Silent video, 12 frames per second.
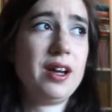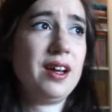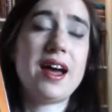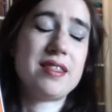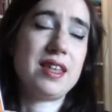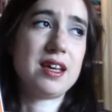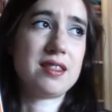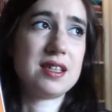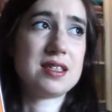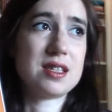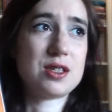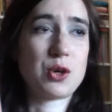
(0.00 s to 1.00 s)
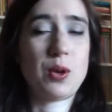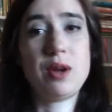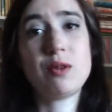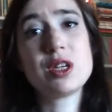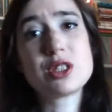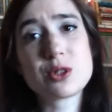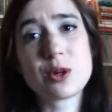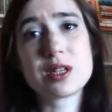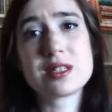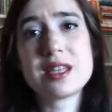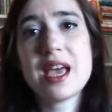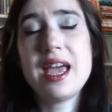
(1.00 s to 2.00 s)
I think this is a great
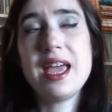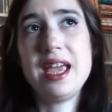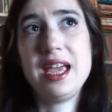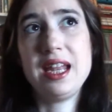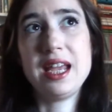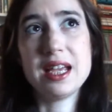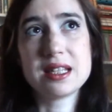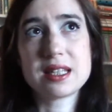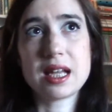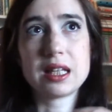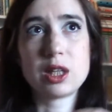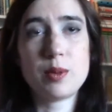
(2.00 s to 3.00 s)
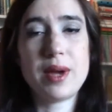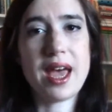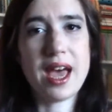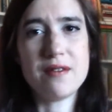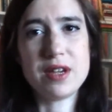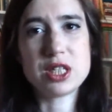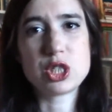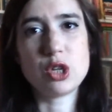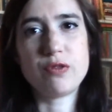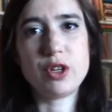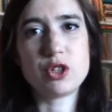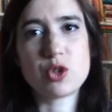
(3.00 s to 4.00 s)
resource. It is a little bit heavy, so if
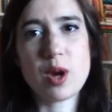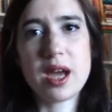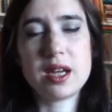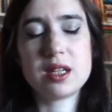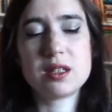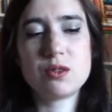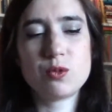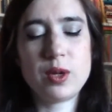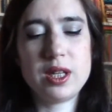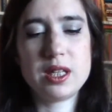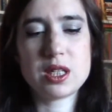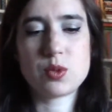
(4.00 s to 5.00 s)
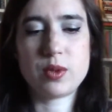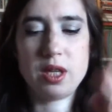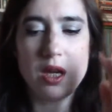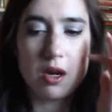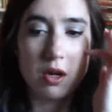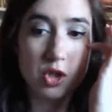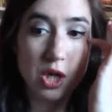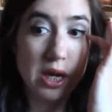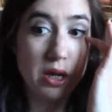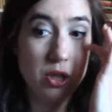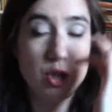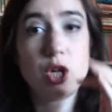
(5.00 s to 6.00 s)
you're trying to read this with a younger
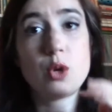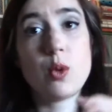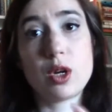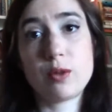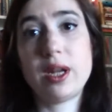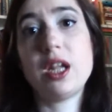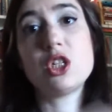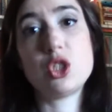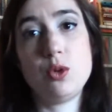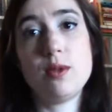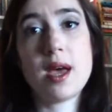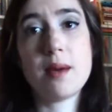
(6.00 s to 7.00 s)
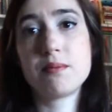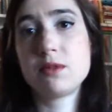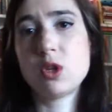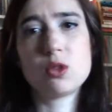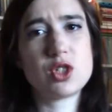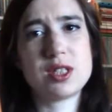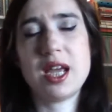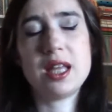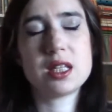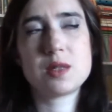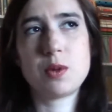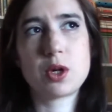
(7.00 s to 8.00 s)
child, you're going to want to read it to them. Don't just hand
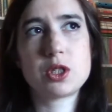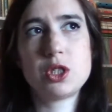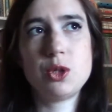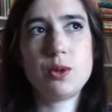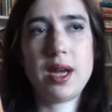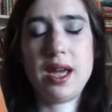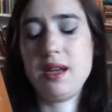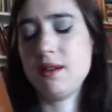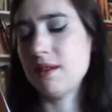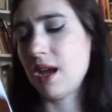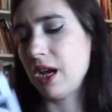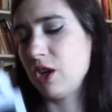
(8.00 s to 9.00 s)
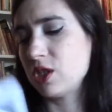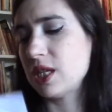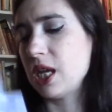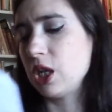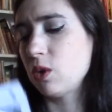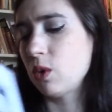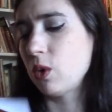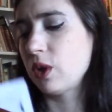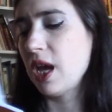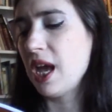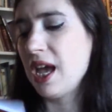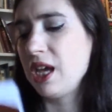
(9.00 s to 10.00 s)
this book to a 9 or 10-year-old.
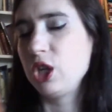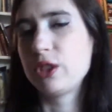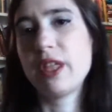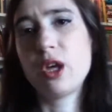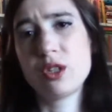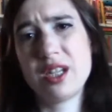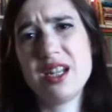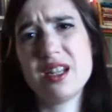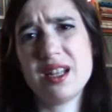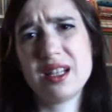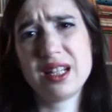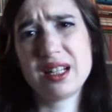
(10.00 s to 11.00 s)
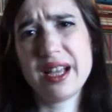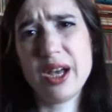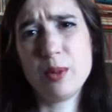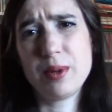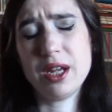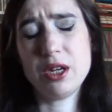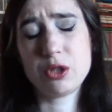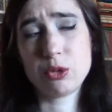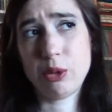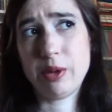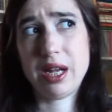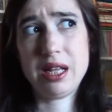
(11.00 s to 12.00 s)
They'll need a little help getting
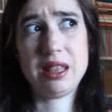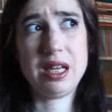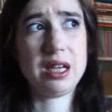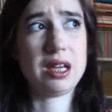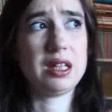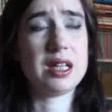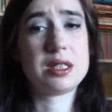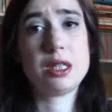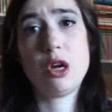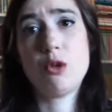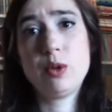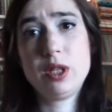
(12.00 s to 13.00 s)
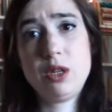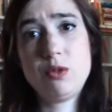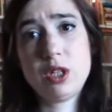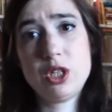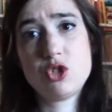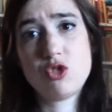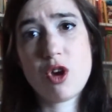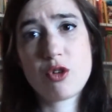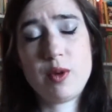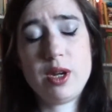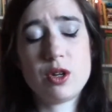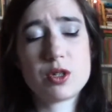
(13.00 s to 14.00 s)
through it, I think, unless they are really, really strong
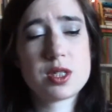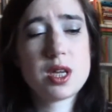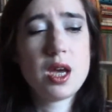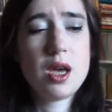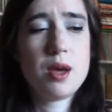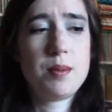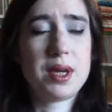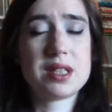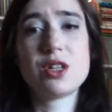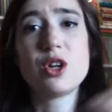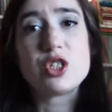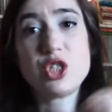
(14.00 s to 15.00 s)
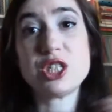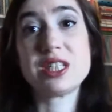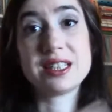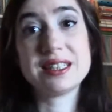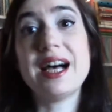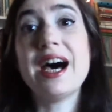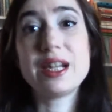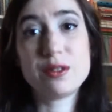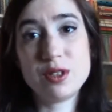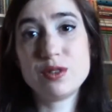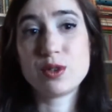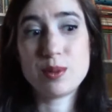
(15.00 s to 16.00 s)
readers, because there is just a lot of
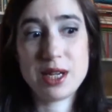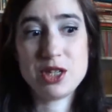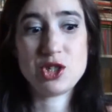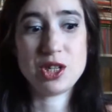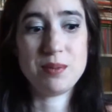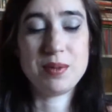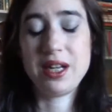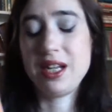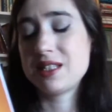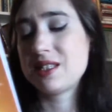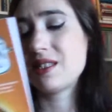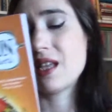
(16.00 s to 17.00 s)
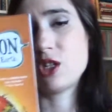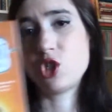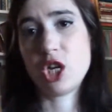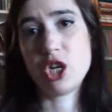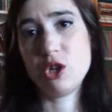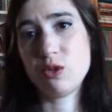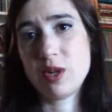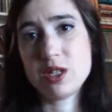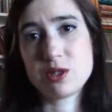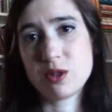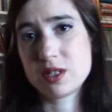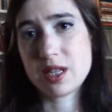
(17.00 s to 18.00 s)
information, but it's such a good
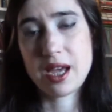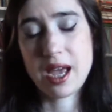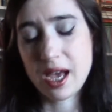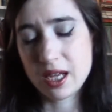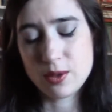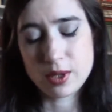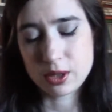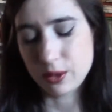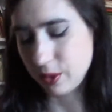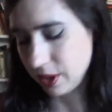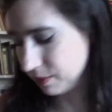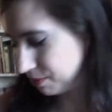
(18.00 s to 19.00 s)
resource, I had to include it.